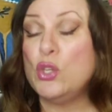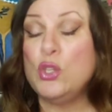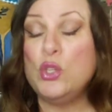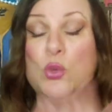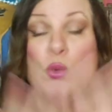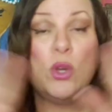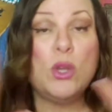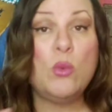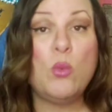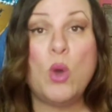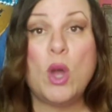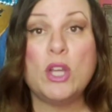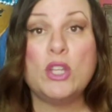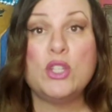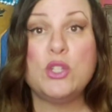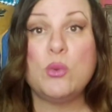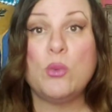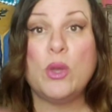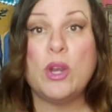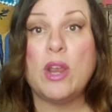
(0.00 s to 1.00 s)
you can
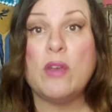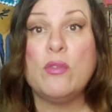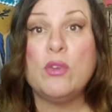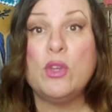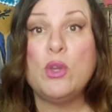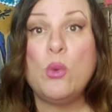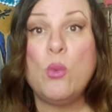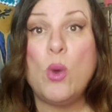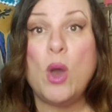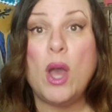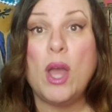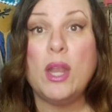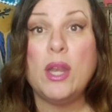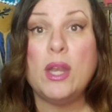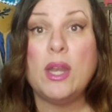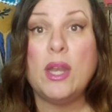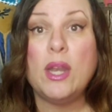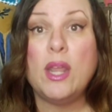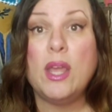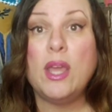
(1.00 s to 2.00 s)
watch it whenever you want
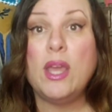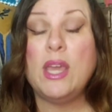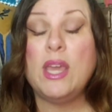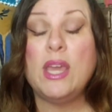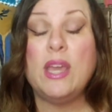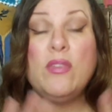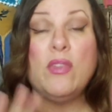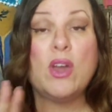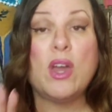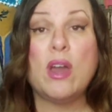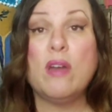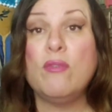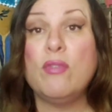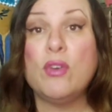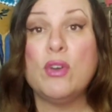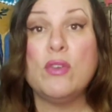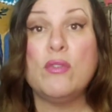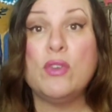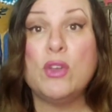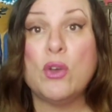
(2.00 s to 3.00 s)
in the
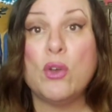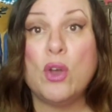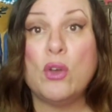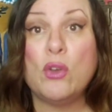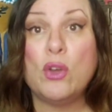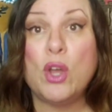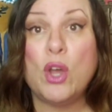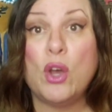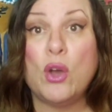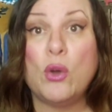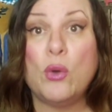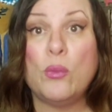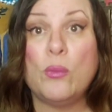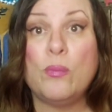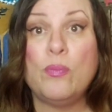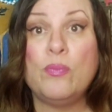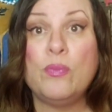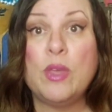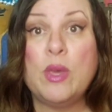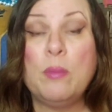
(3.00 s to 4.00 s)
comfort of your own
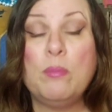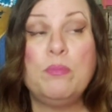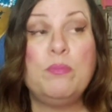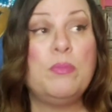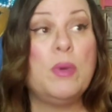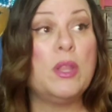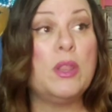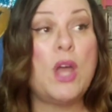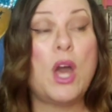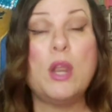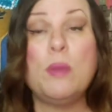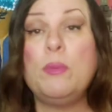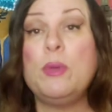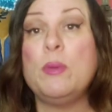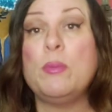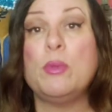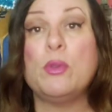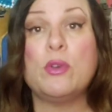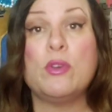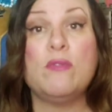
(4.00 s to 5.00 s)
home. A lot of
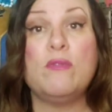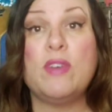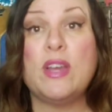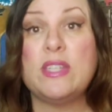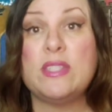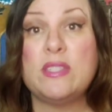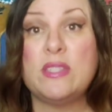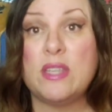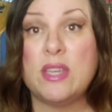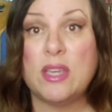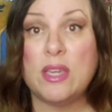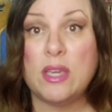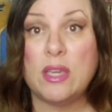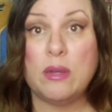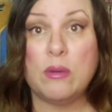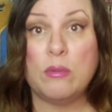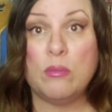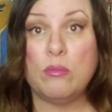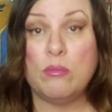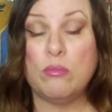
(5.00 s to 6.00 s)
people are investing
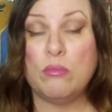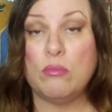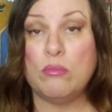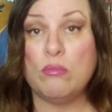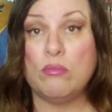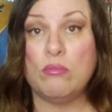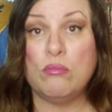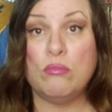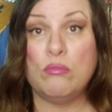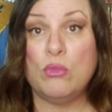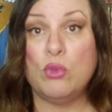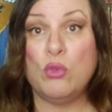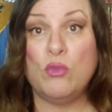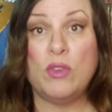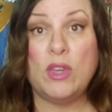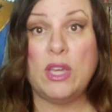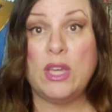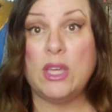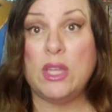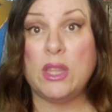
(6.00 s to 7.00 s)
in
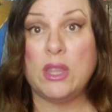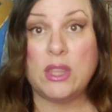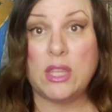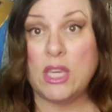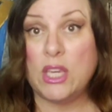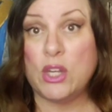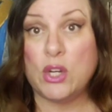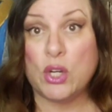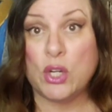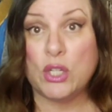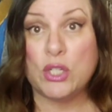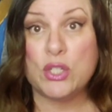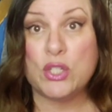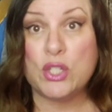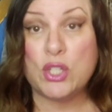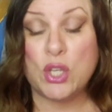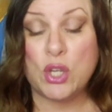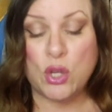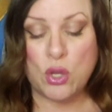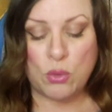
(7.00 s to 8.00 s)
movie theaters,
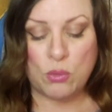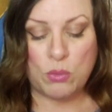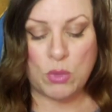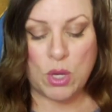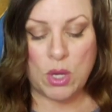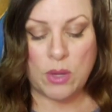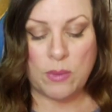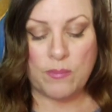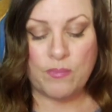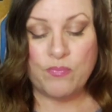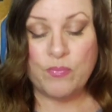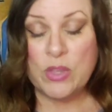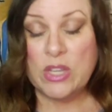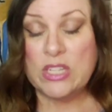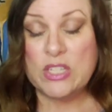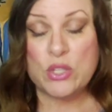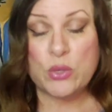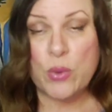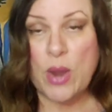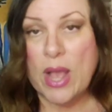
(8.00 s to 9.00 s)
you know,
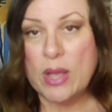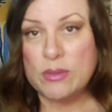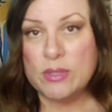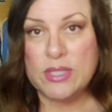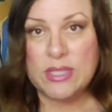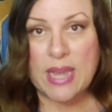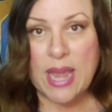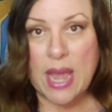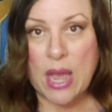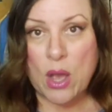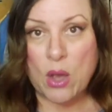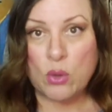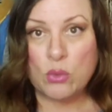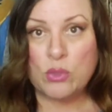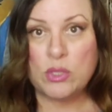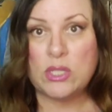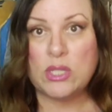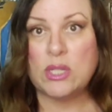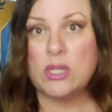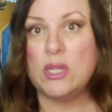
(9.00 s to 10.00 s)
surround
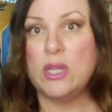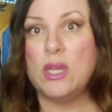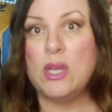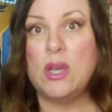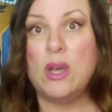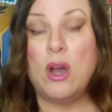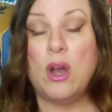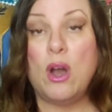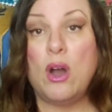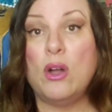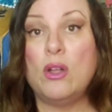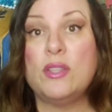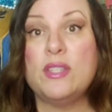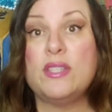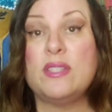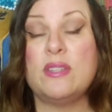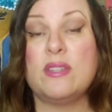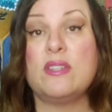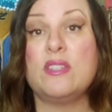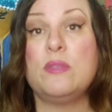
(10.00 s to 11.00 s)
sound and all
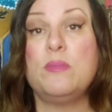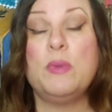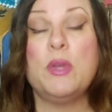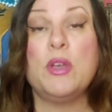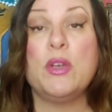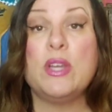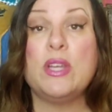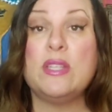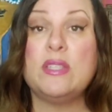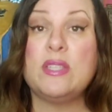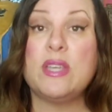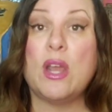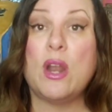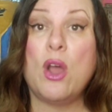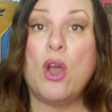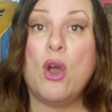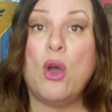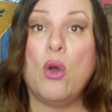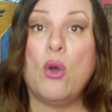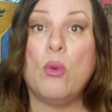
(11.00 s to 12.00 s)
this experience at
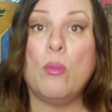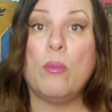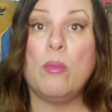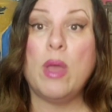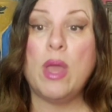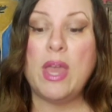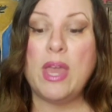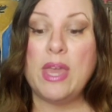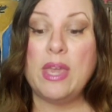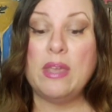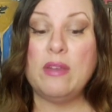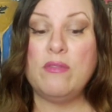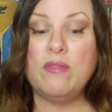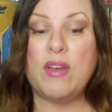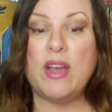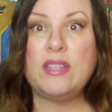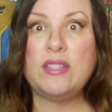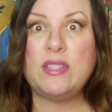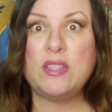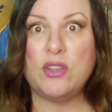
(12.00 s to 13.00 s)
home.
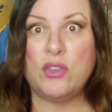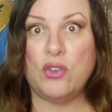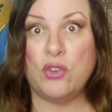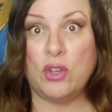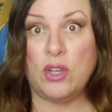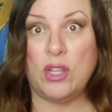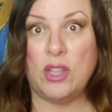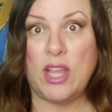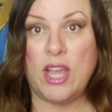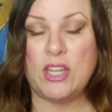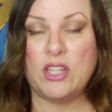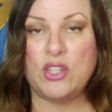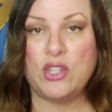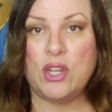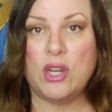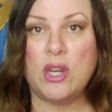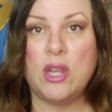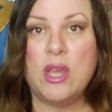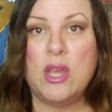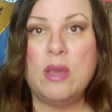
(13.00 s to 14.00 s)
Invest in your
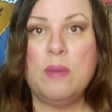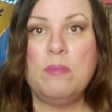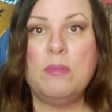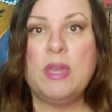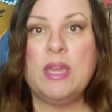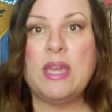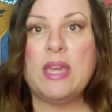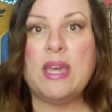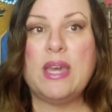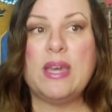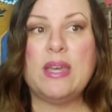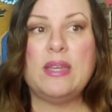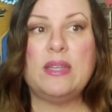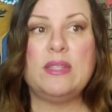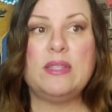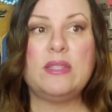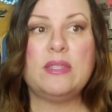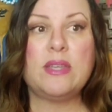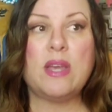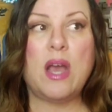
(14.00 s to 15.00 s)
collection,
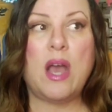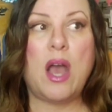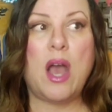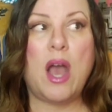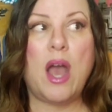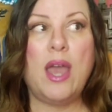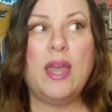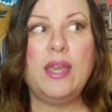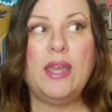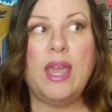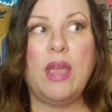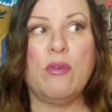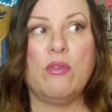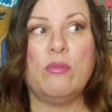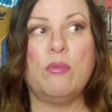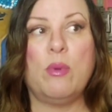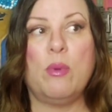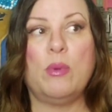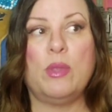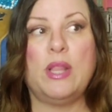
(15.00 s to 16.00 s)
because I can't
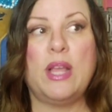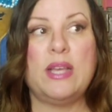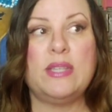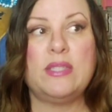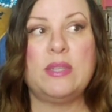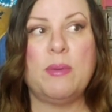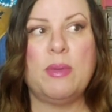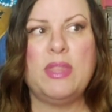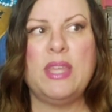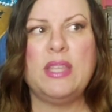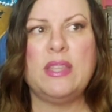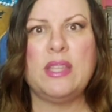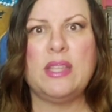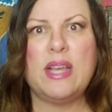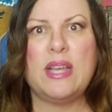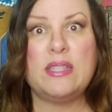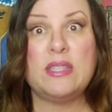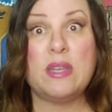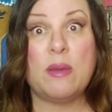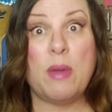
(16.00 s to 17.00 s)
remember the last time. I think the
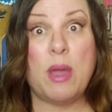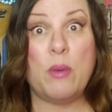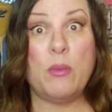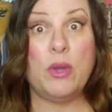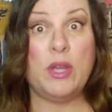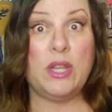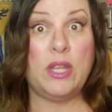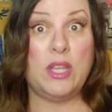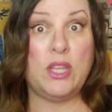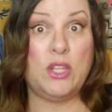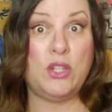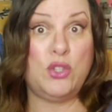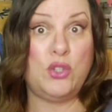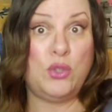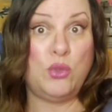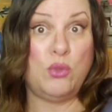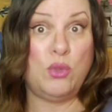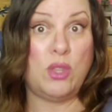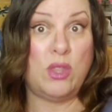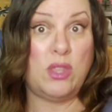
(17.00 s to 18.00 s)
last time I went
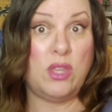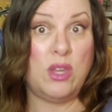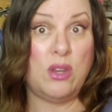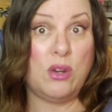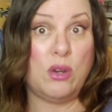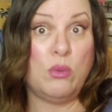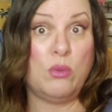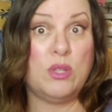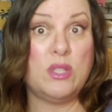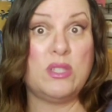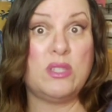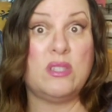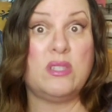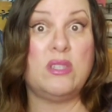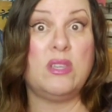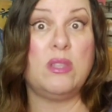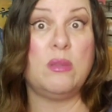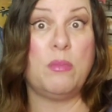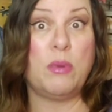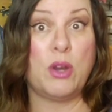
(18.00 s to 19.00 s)
into the theater was to
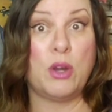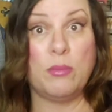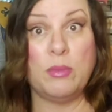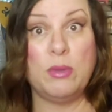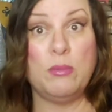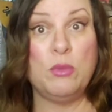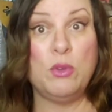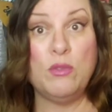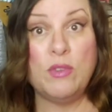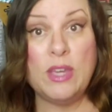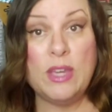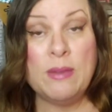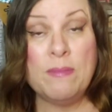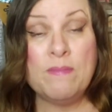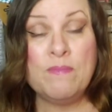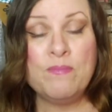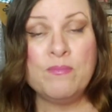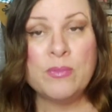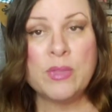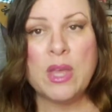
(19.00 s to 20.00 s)
see the Barbie movie.
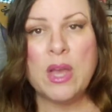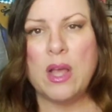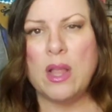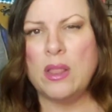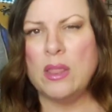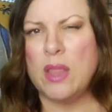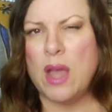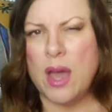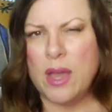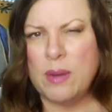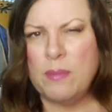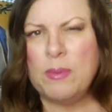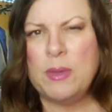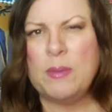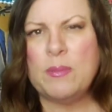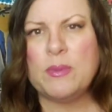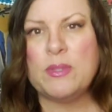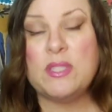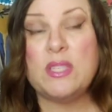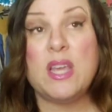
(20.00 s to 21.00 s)
A lot of
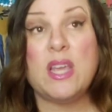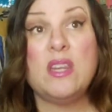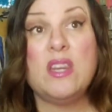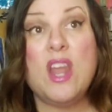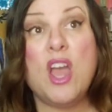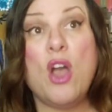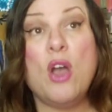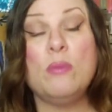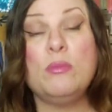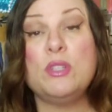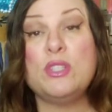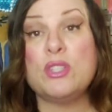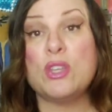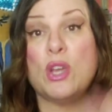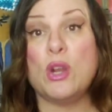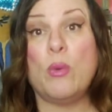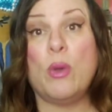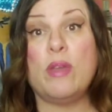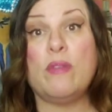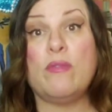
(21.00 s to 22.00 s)
people said, no, I'm just
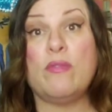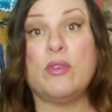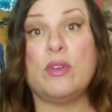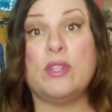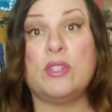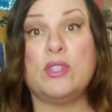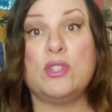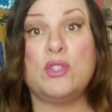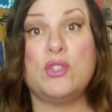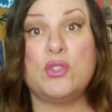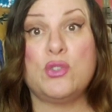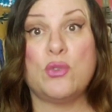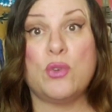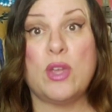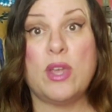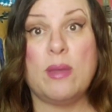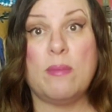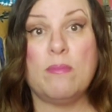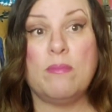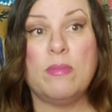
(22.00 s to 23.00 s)
going to wait for it to
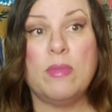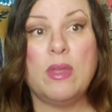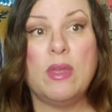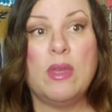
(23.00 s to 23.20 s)
stream.